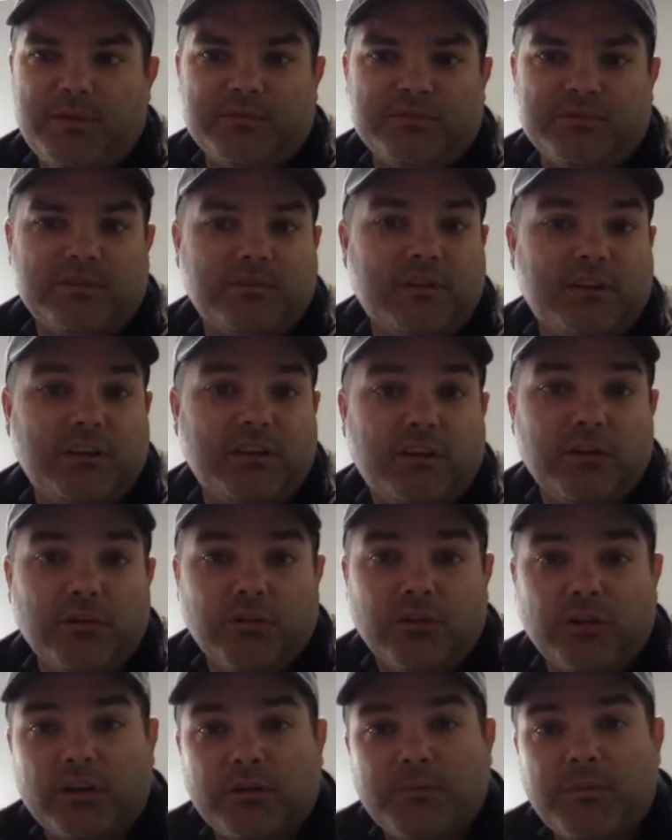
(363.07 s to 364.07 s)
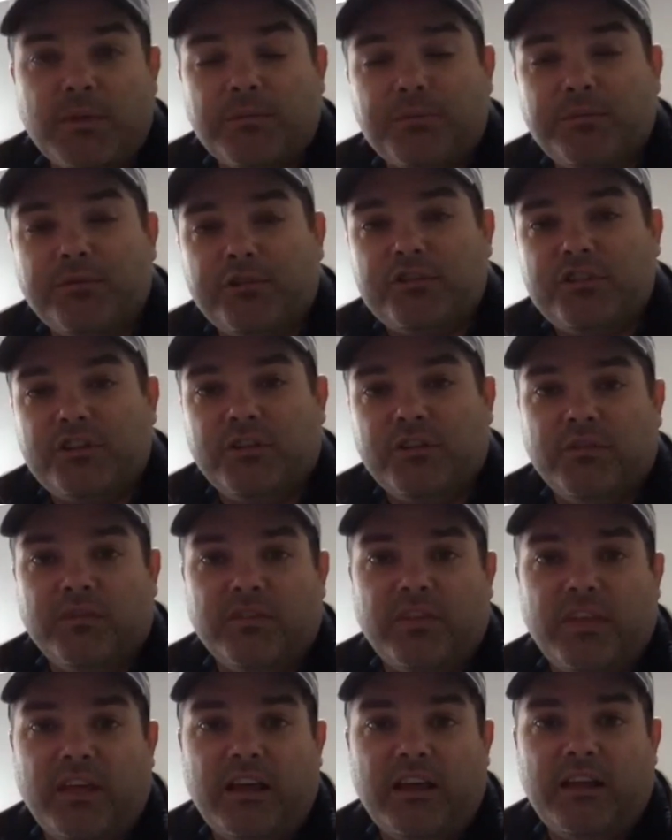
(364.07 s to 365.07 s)
something to do. They're going to be appreciative of
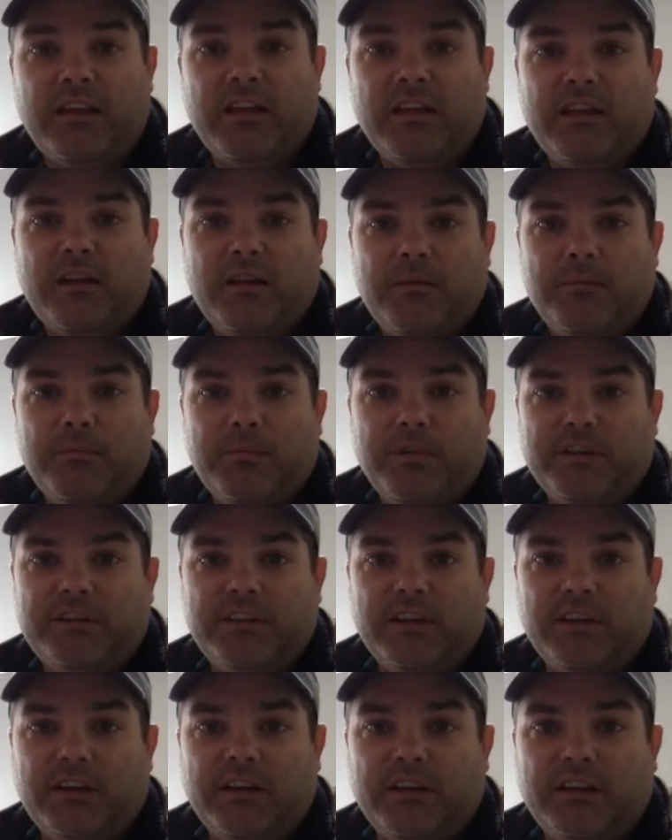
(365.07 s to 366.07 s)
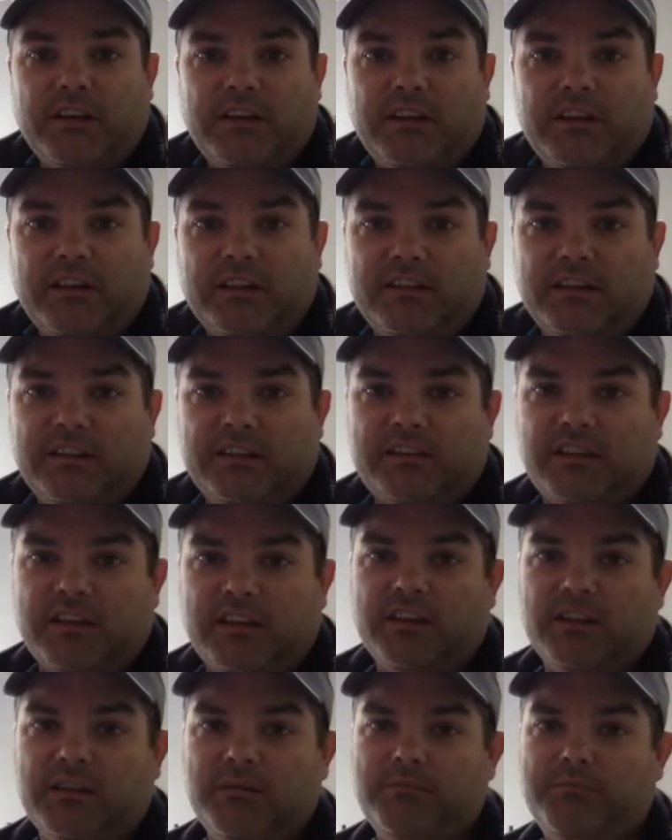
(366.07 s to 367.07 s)
that. But it's going
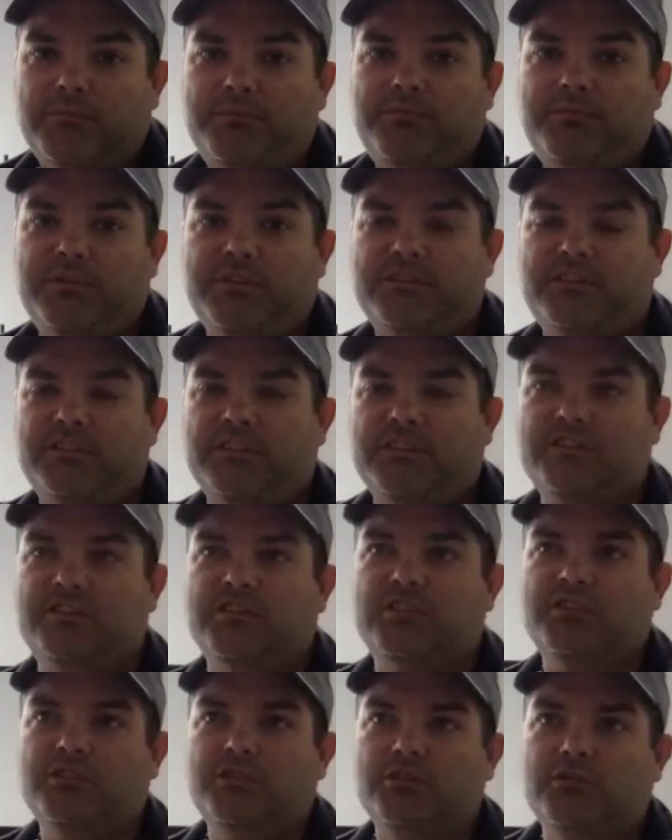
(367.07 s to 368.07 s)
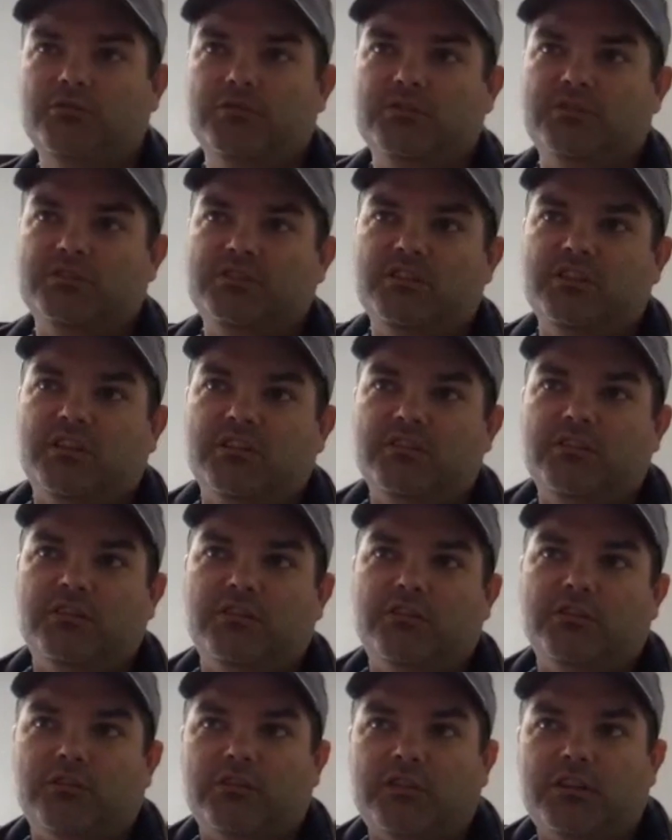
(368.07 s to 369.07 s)
to position you as
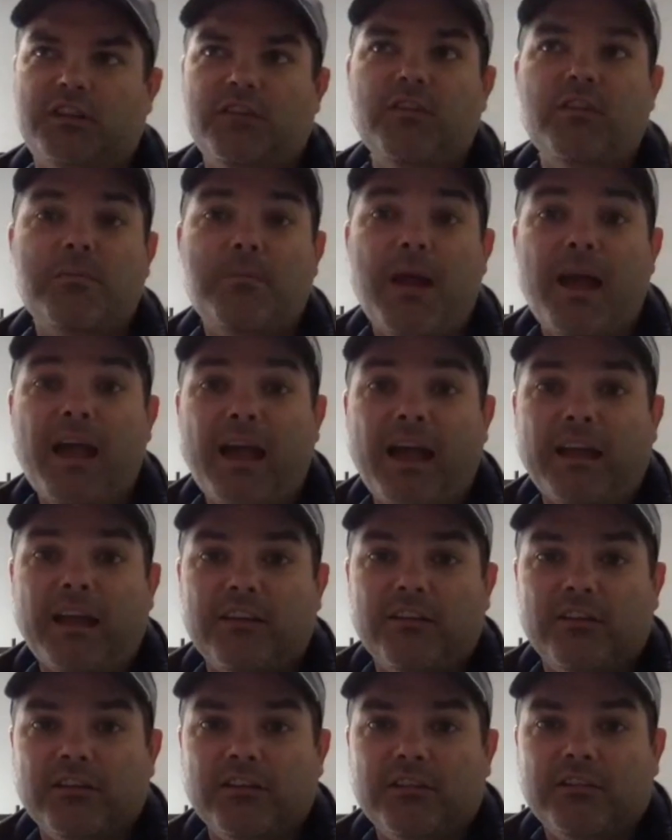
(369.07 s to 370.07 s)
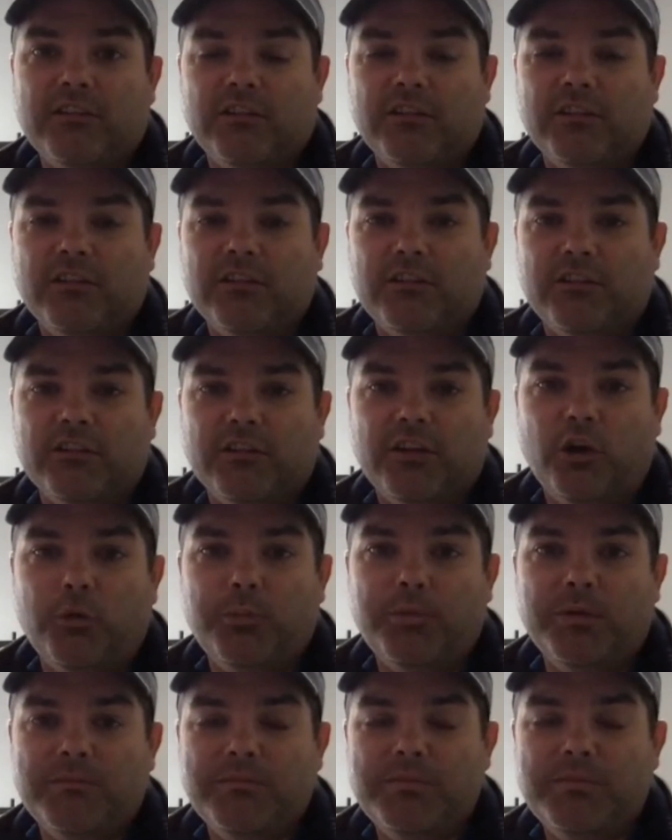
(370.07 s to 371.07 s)
you're giving back. You're
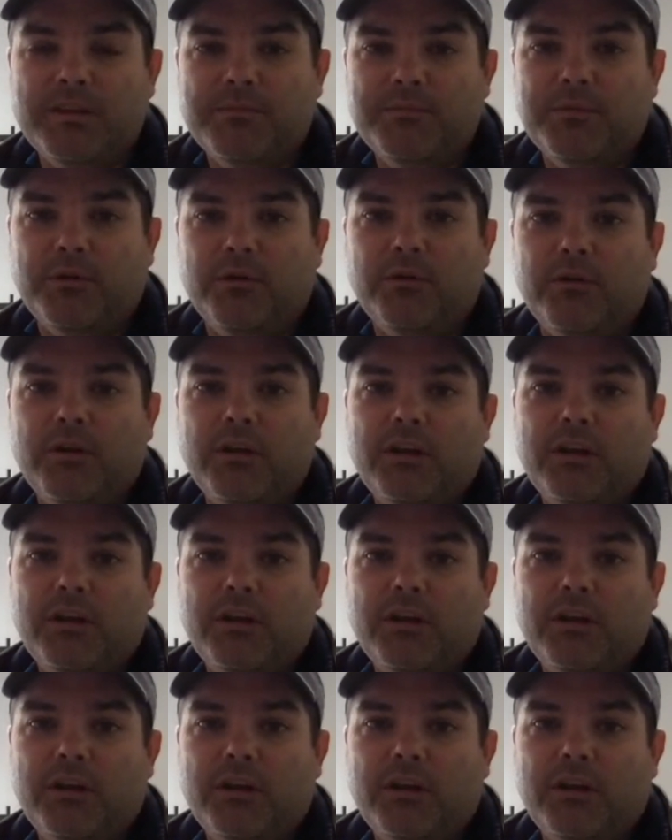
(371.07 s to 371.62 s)
helping people,